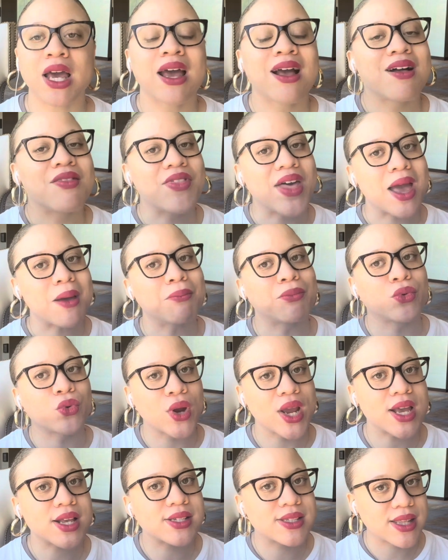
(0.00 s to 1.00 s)
That
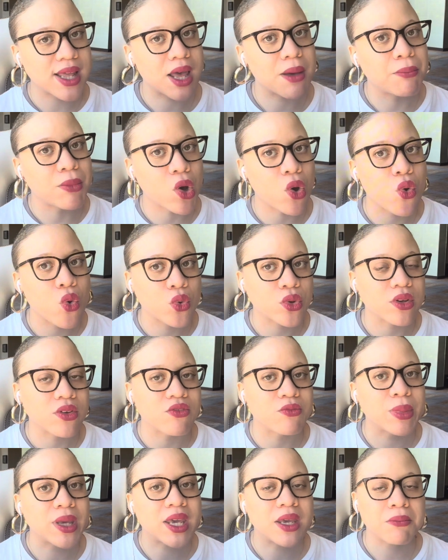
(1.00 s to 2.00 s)
breaks that mold of
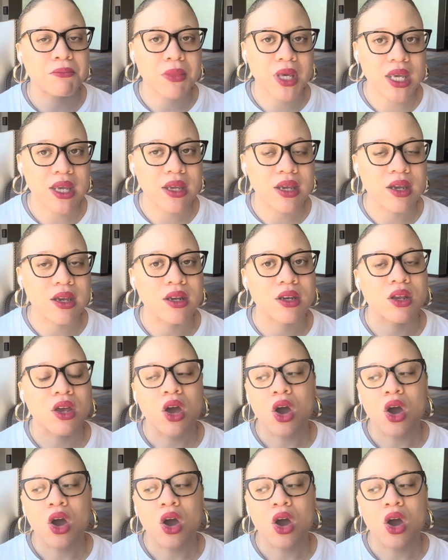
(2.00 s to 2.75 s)
being mean